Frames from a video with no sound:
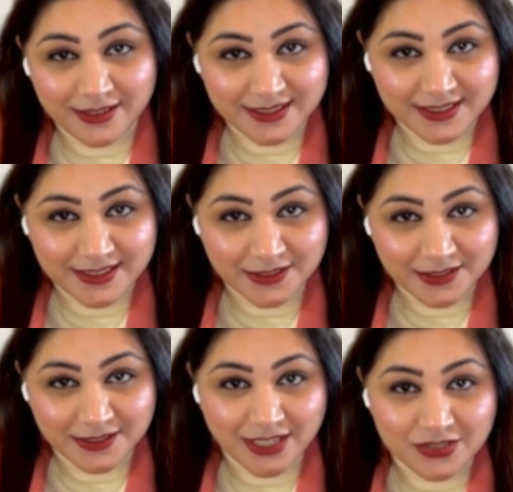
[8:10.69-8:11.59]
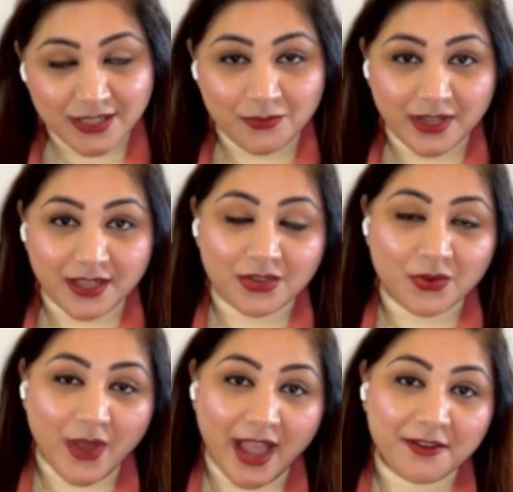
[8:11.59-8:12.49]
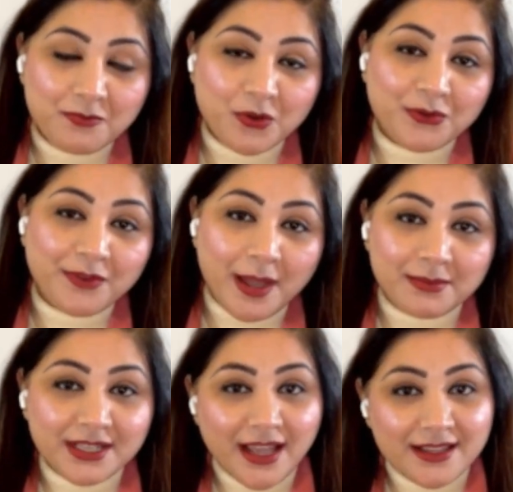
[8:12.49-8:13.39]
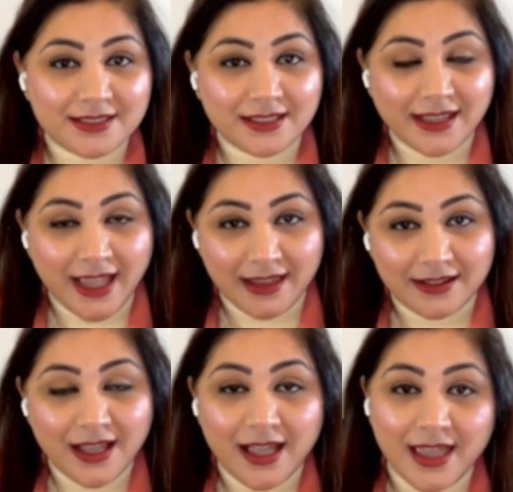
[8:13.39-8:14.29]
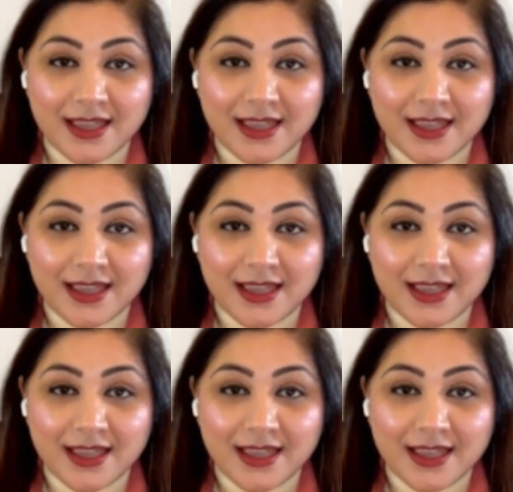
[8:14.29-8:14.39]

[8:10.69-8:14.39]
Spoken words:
reason for rejection where you have more family ties in Canada